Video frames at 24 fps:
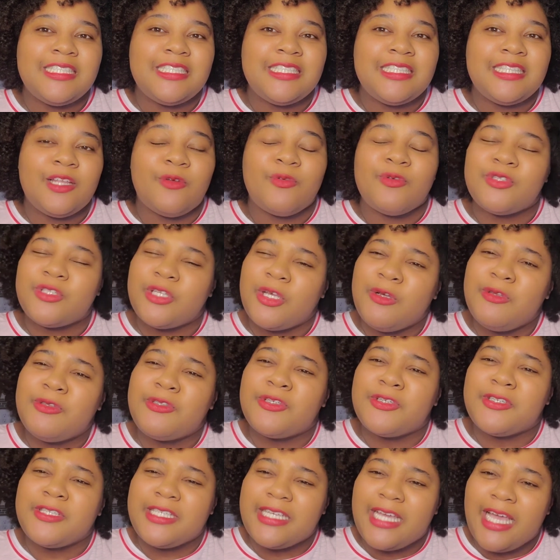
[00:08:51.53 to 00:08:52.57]
the results
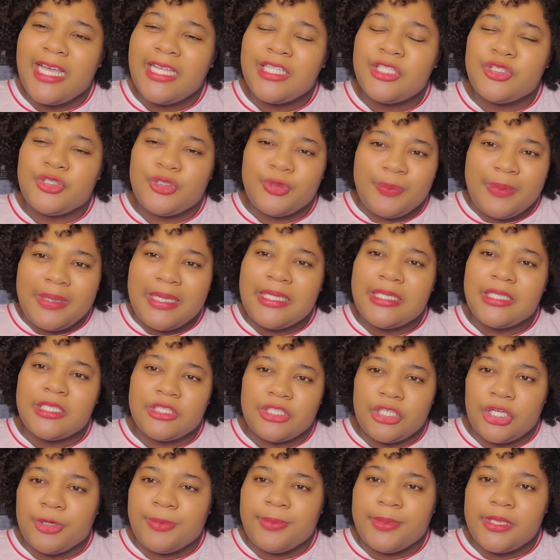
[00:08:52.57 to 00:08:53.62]
are yet to be
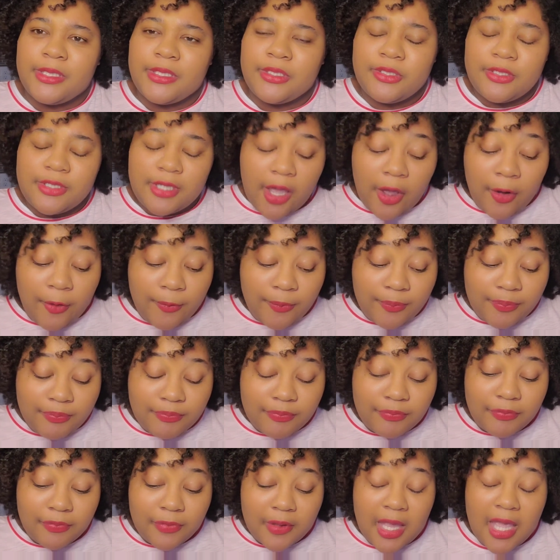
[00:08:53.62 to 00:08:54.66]
determined. So
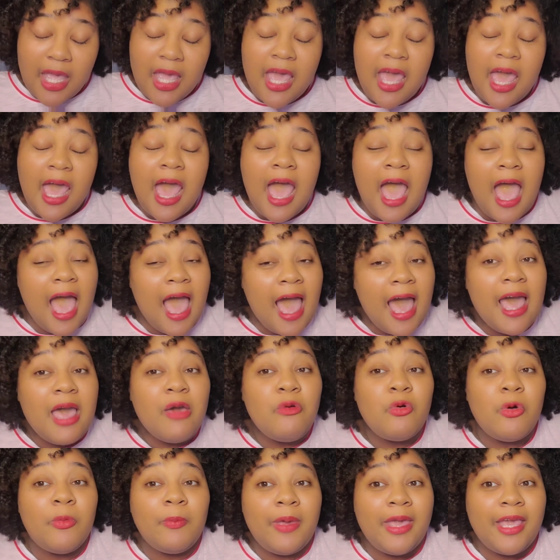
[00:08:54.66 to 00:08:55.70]
I
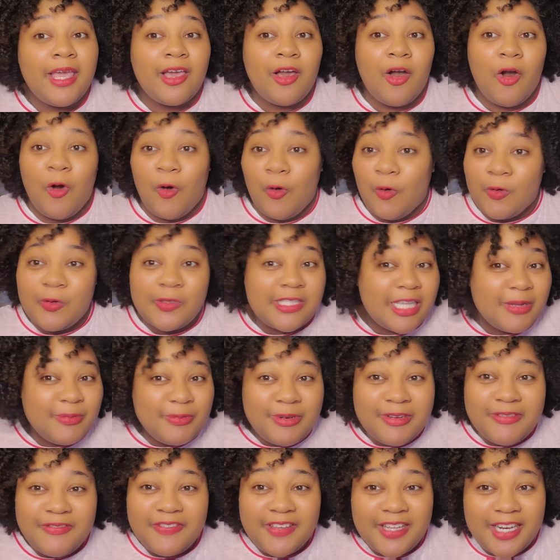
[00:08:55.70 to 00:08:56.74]
will make a whole
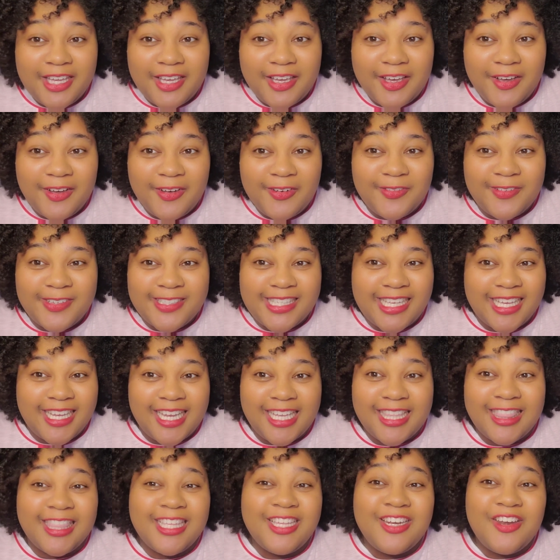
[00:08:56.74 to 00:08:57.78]
separate video once I
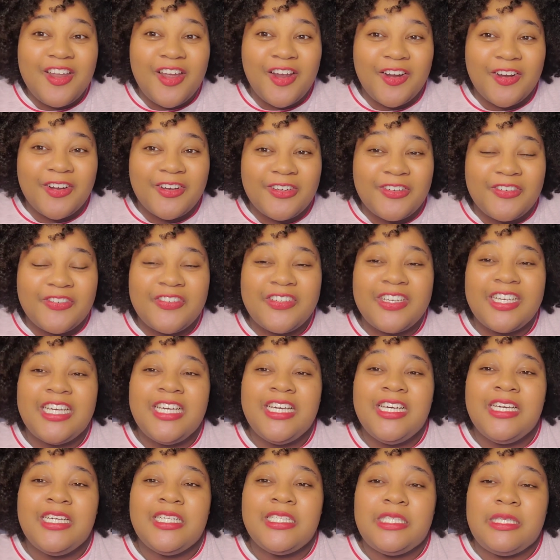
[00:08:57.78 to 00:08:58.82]
get the nerve
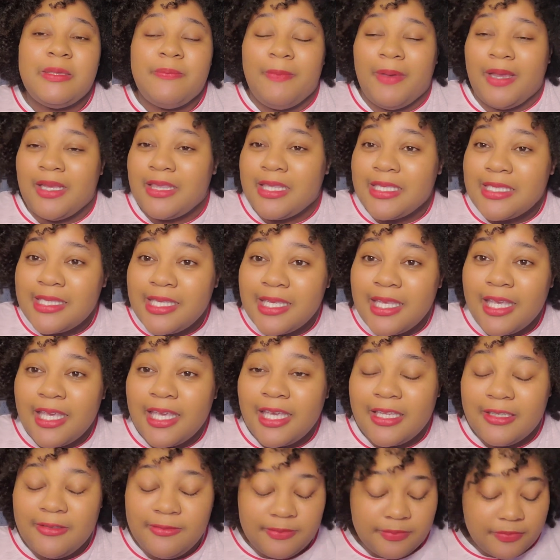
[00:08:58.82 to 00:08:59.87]
to make this
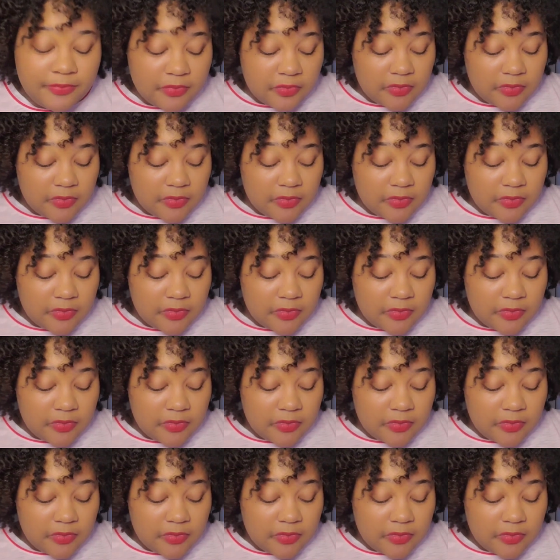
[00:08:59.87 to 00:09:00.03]
again.